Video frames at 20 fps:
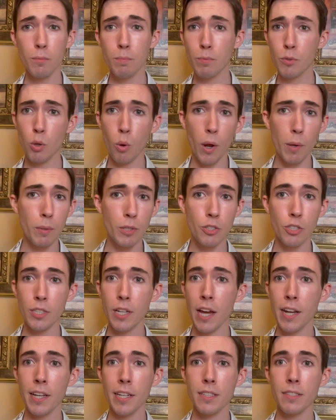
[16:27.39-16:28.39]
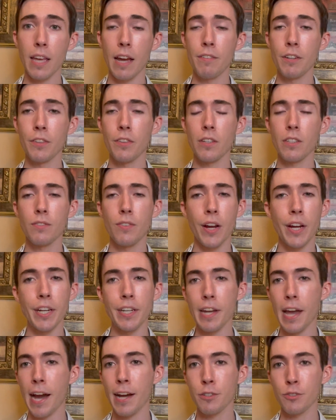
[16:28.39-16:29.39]
toy with genetics. Everything's very
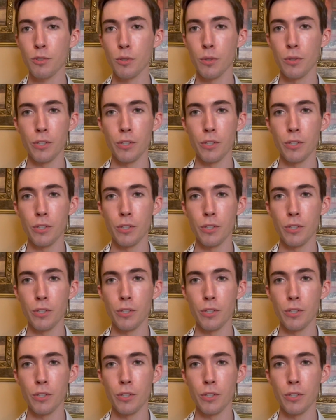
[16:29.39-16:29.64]
natural.